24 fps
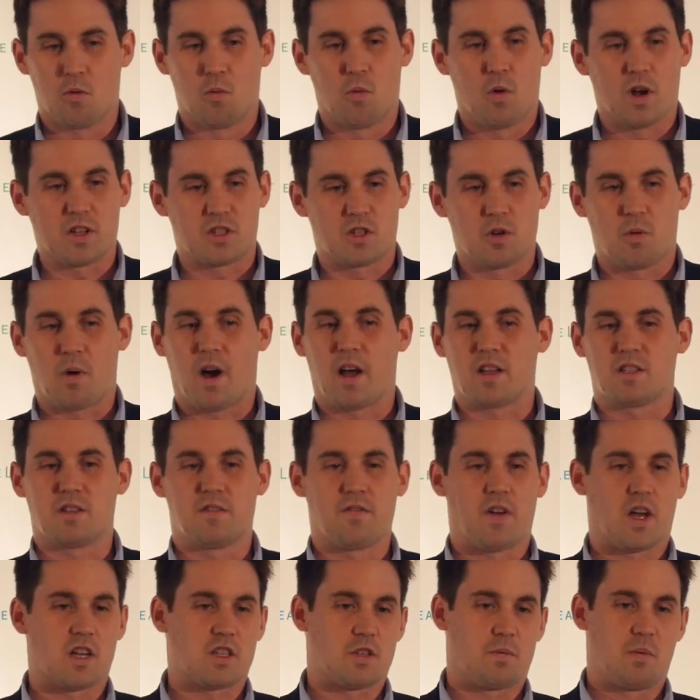what's a wise
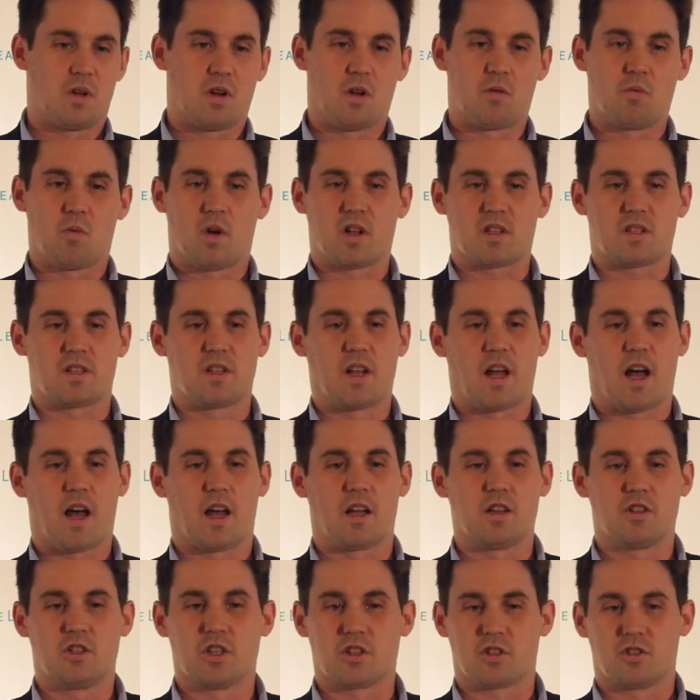investment and what's
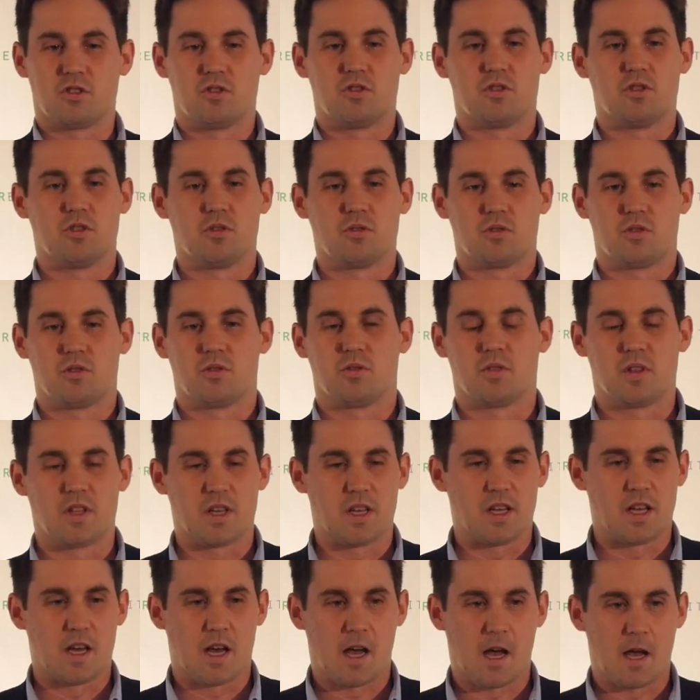not, just due to
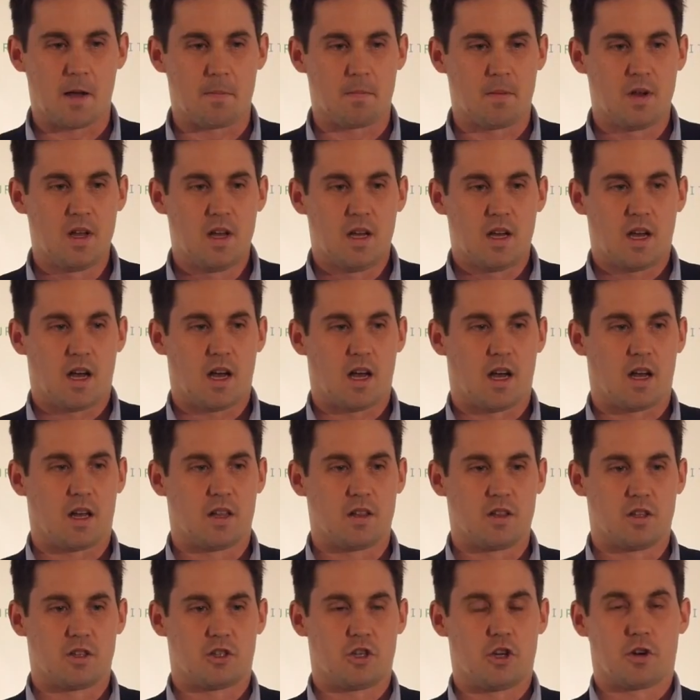
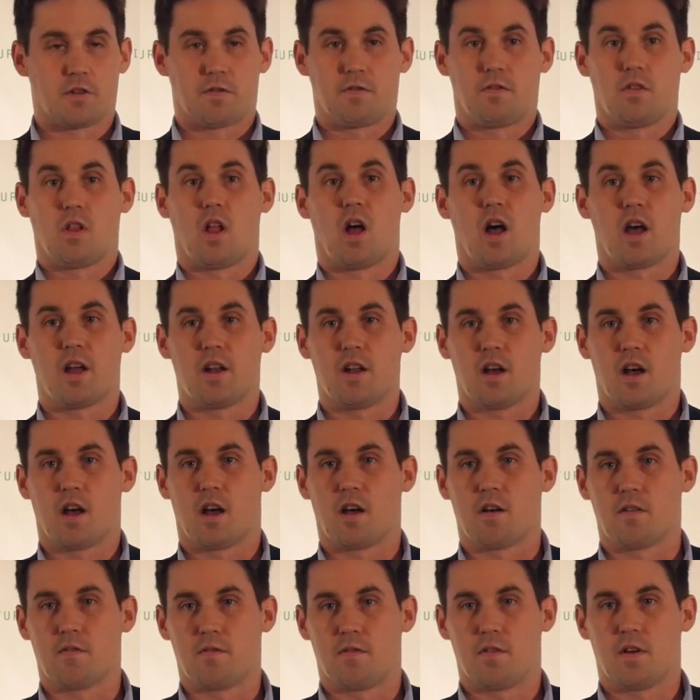the sheer flood
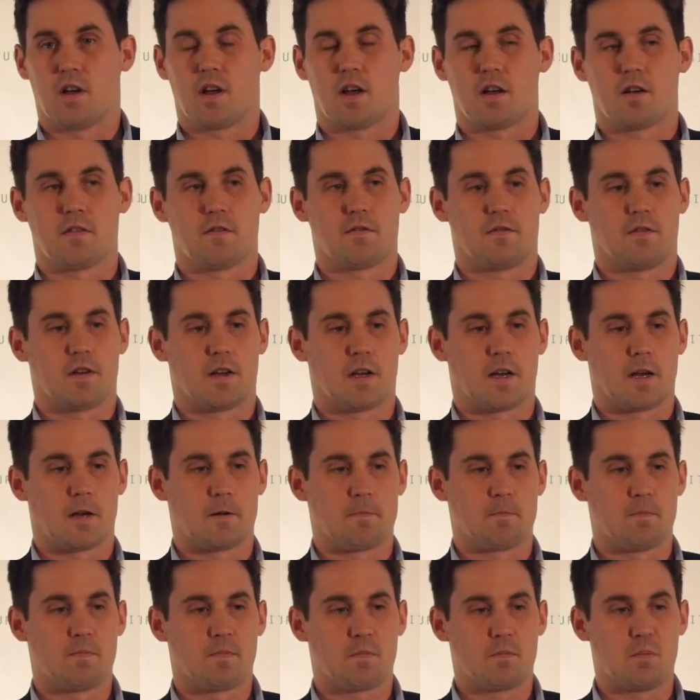of
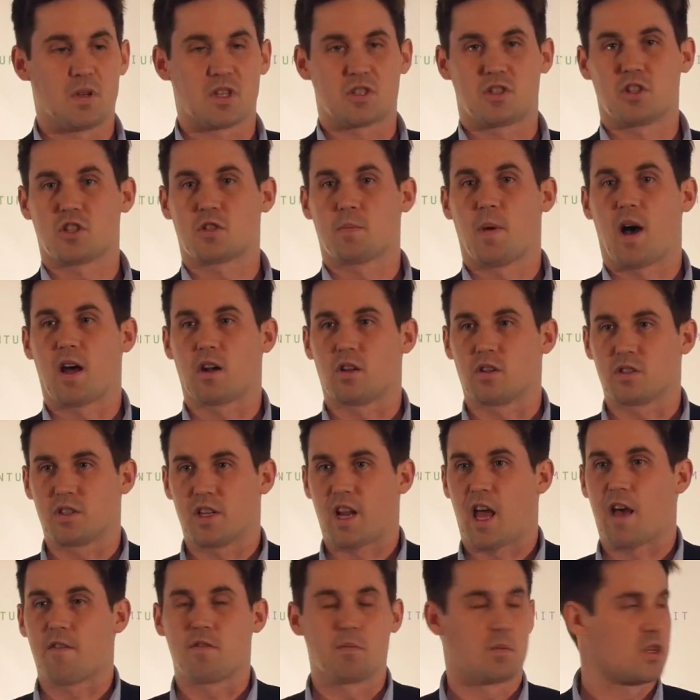business models
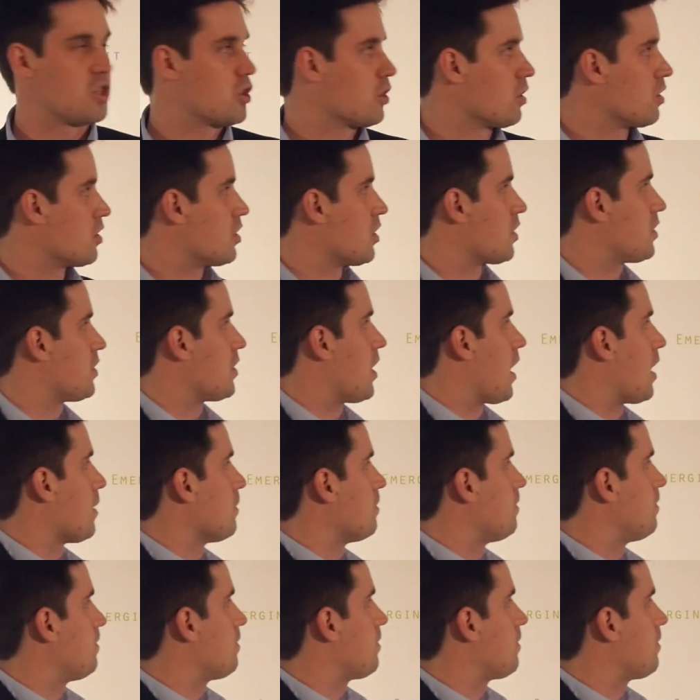that haven't matured just yet.